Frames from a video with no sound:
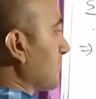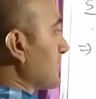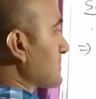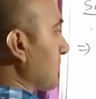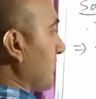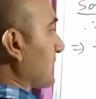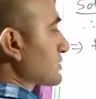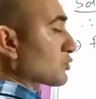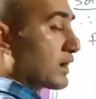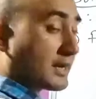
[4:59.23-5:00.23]
is
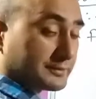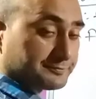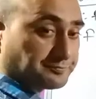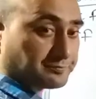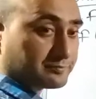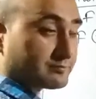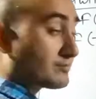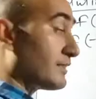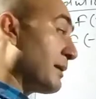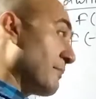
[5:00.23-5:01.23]
minus 1.
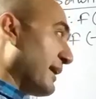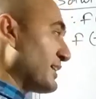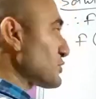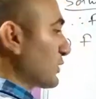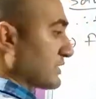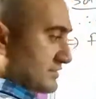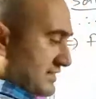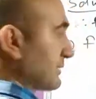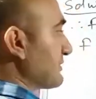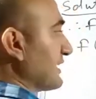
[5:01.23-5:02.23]
Minus 1,
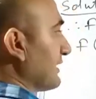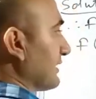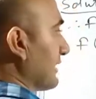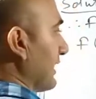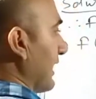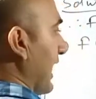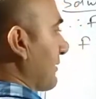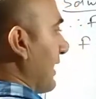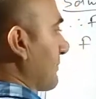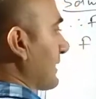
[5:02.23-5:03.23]
same thing.
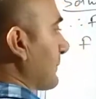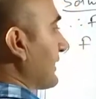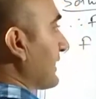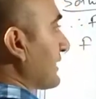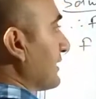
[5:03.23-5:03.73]
I am repeating